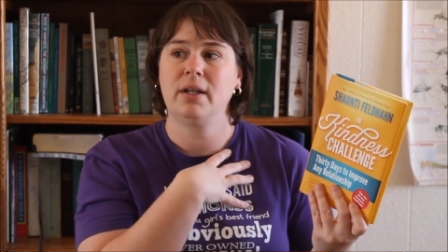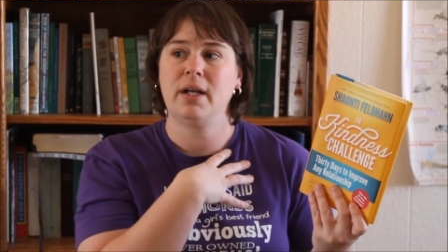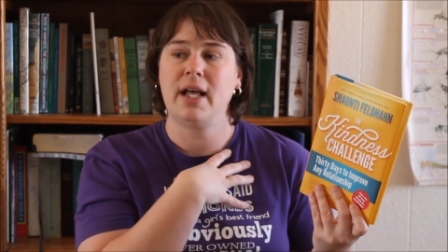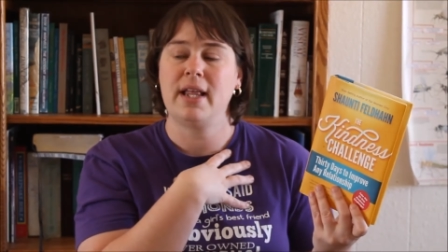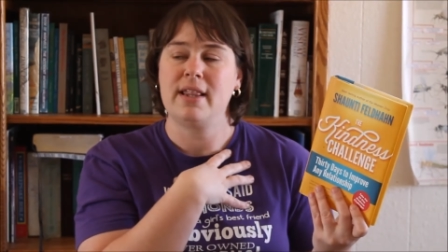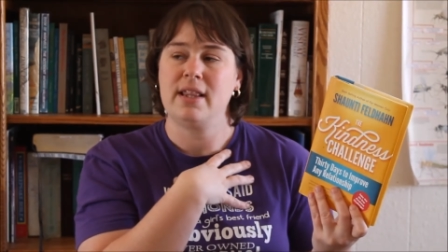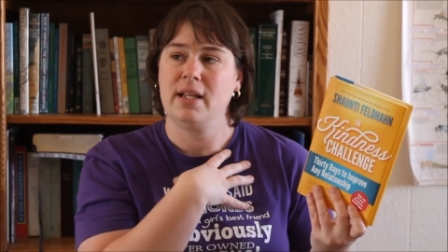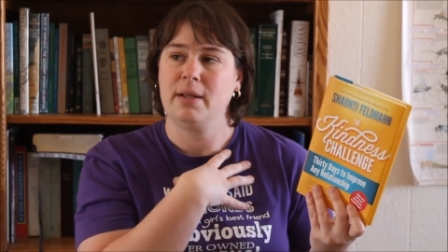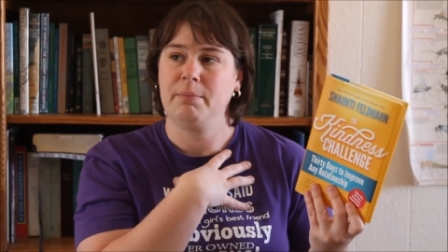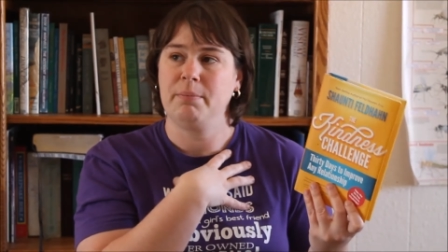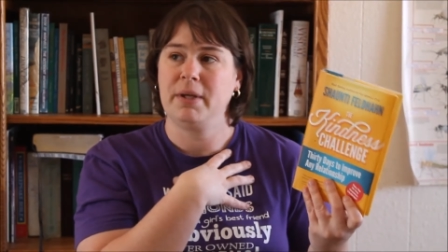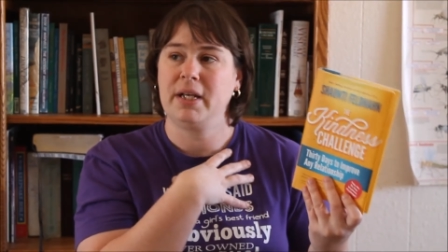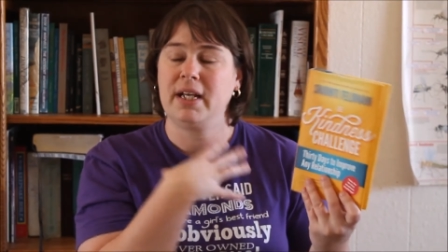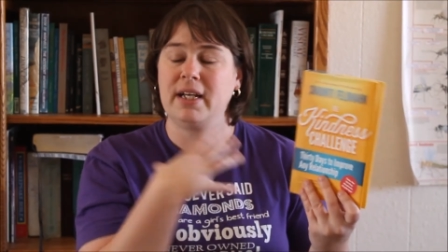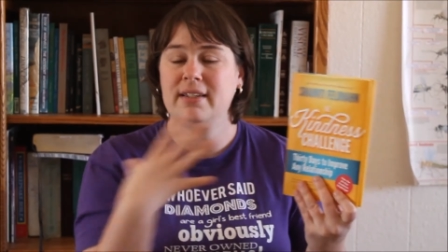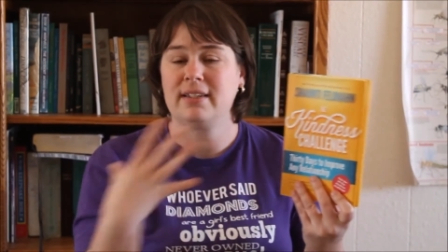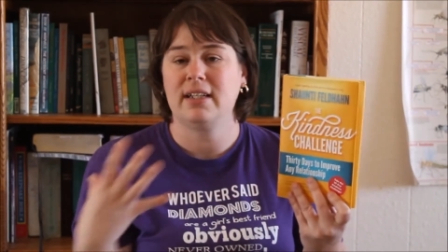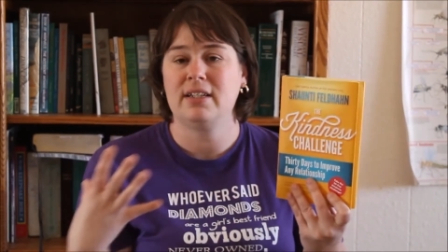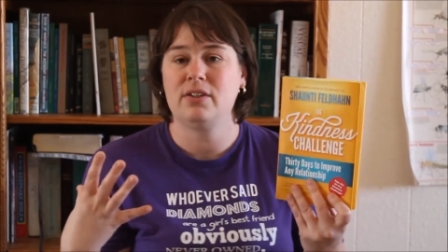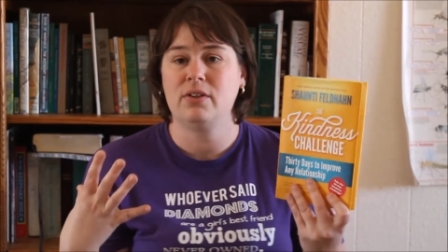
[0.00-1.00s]
I think
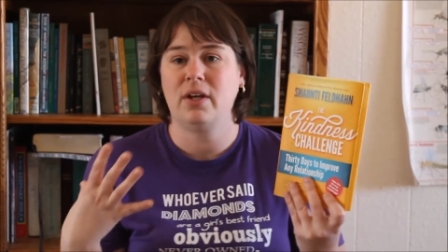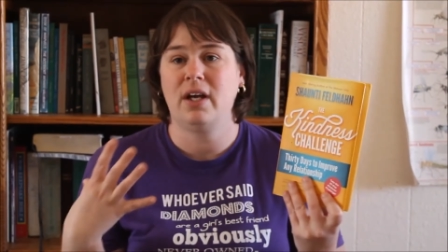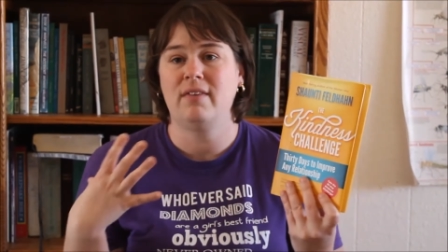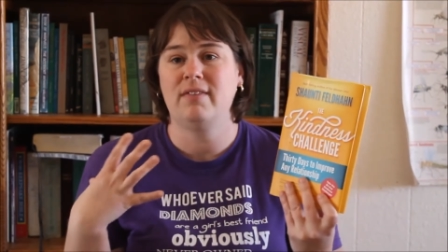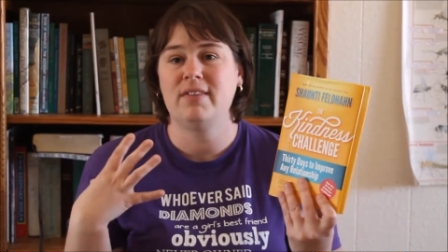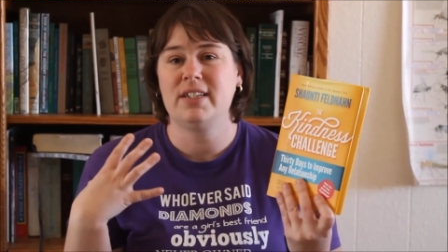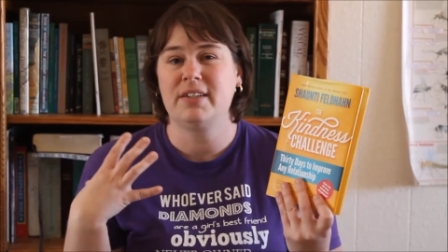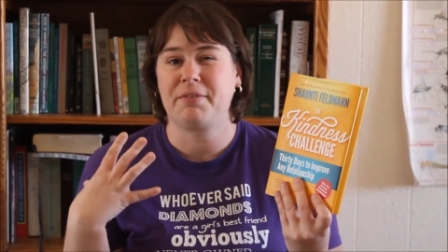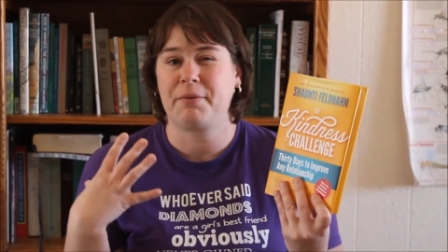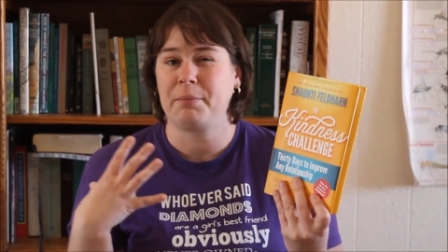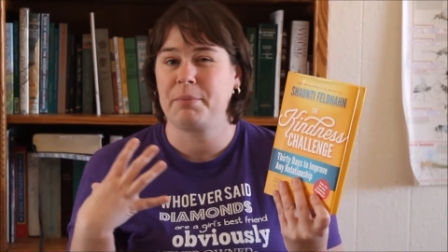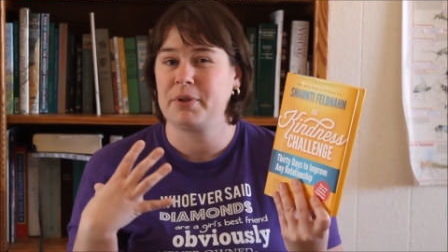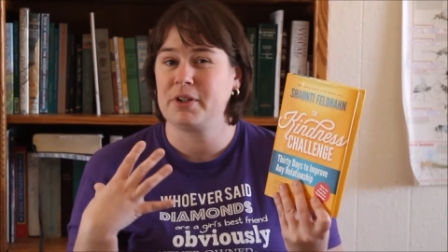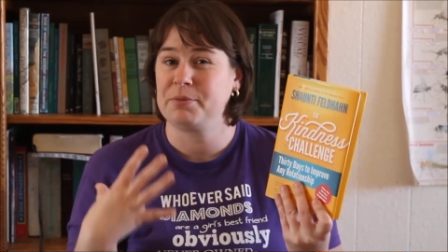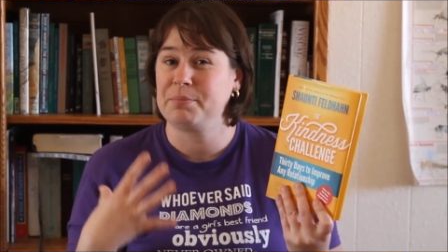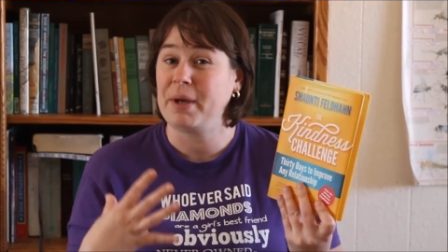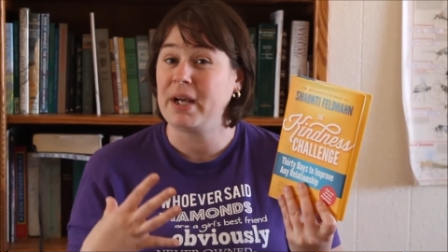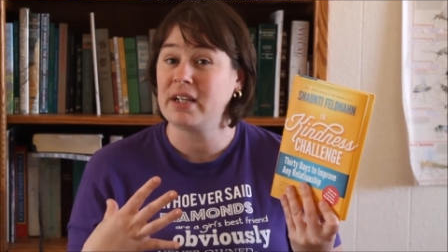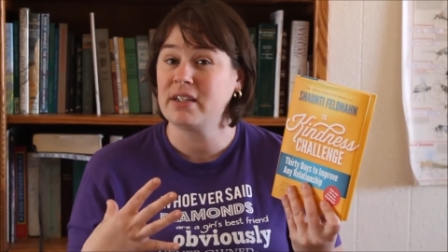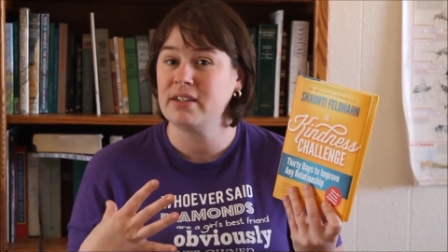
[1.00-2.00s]
because I do have a different
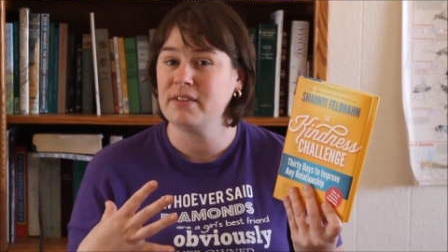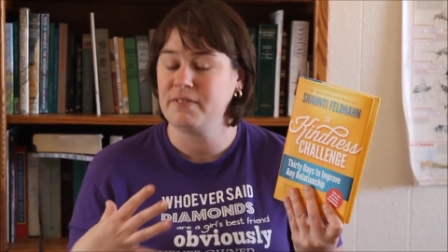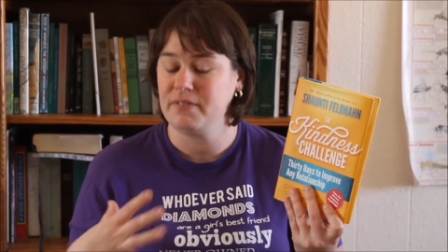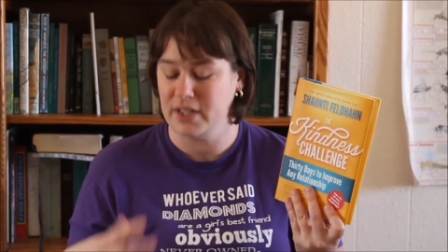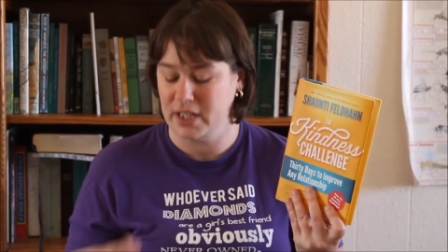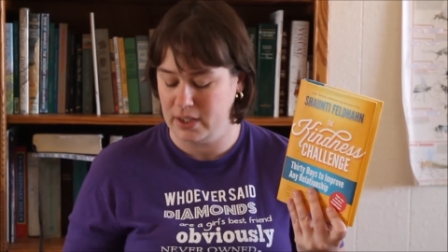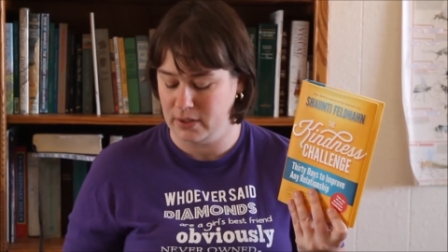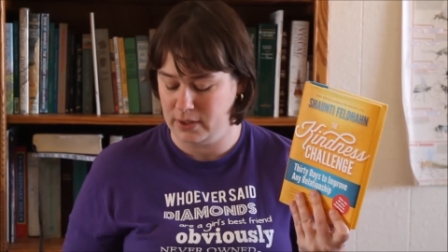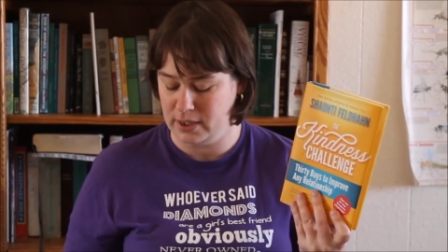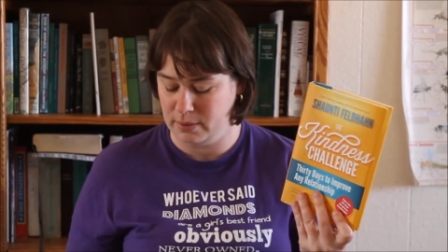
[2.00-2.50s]
perspective now